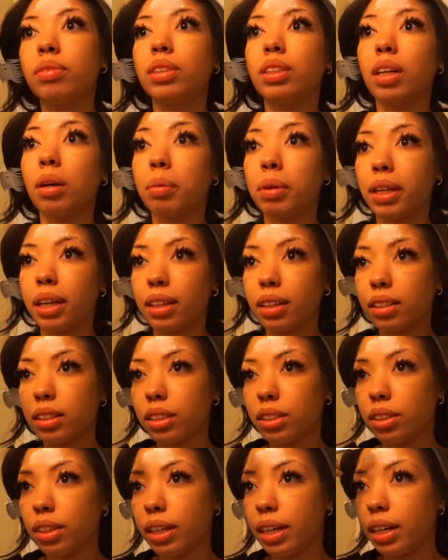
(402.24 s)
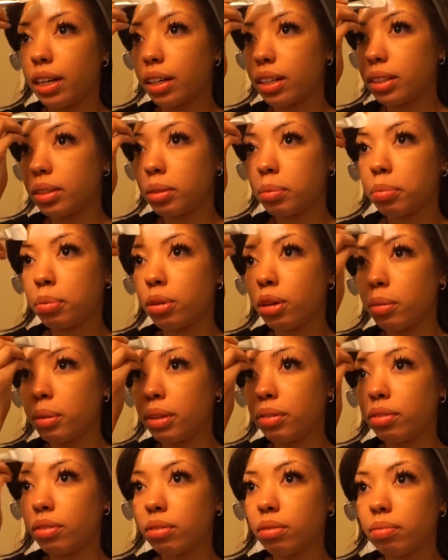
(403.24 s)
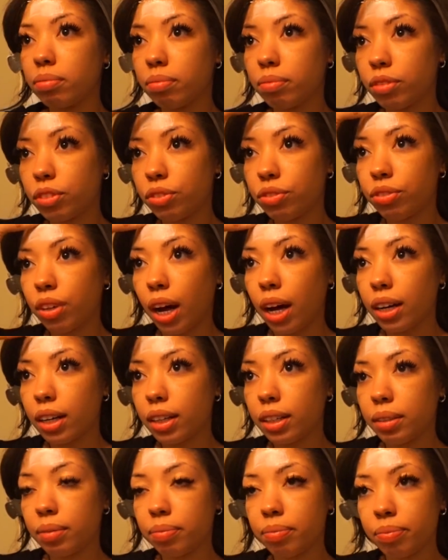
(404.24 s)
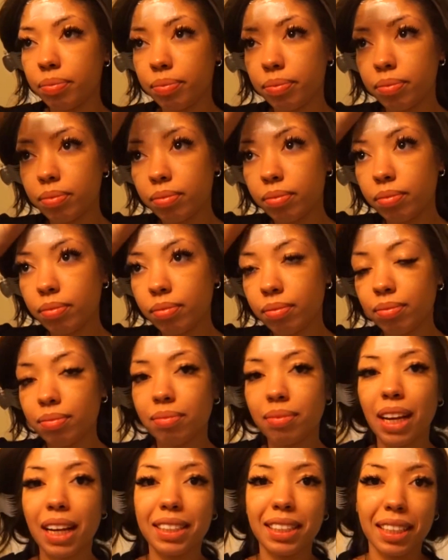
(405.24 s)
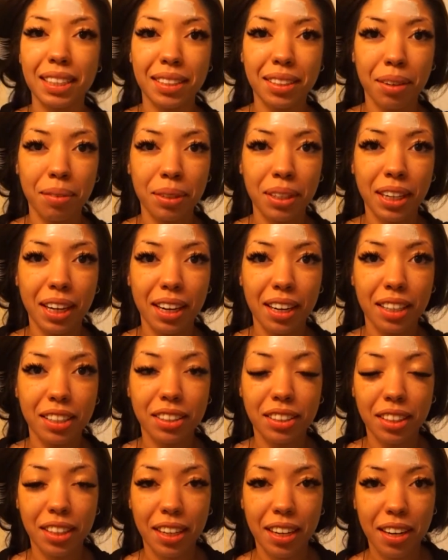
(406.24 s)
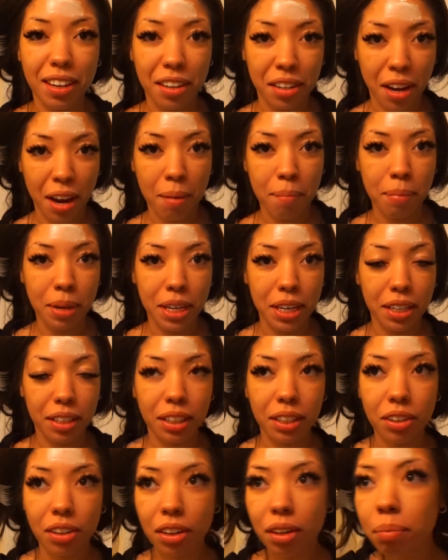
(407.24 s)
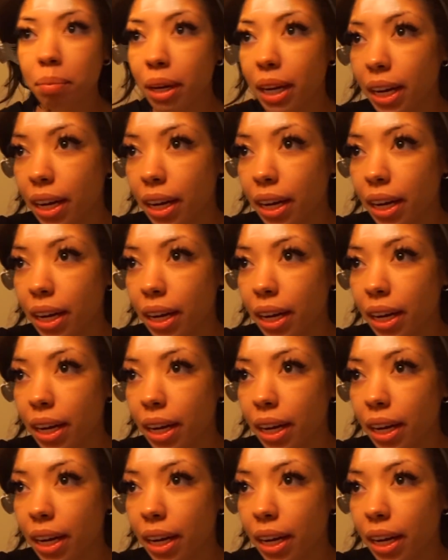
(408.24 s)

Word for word: Don't wanna get this in your hair because it probably, fuck. I said don't wanna get it in your hair and I immediately got it in my